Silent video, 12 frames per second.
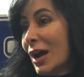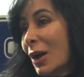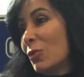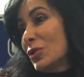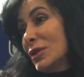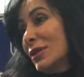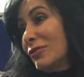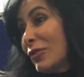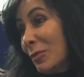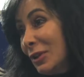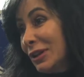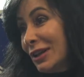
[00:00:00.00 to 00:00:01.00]
I wasn't
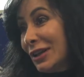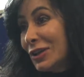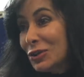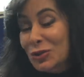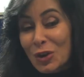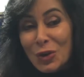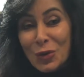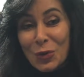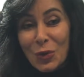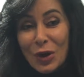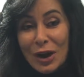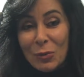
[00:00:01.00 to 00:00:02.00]
familiar, so
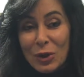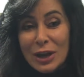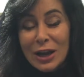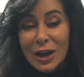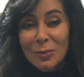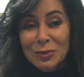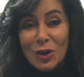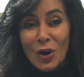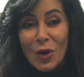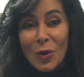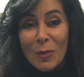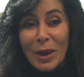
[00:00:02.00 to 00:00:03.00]
when he comes
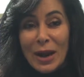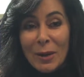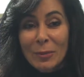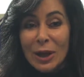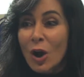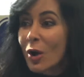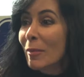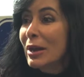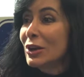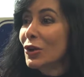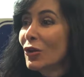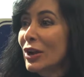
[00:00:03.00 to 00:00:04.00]
home and I'm like, oh, I
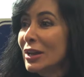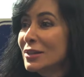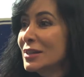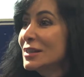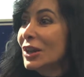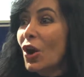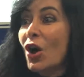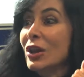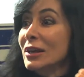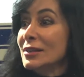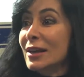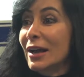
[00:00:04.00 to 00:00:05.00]
made greens, he's like all
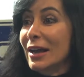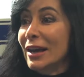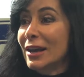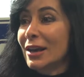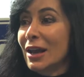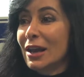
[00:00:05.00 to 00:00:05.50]
excited,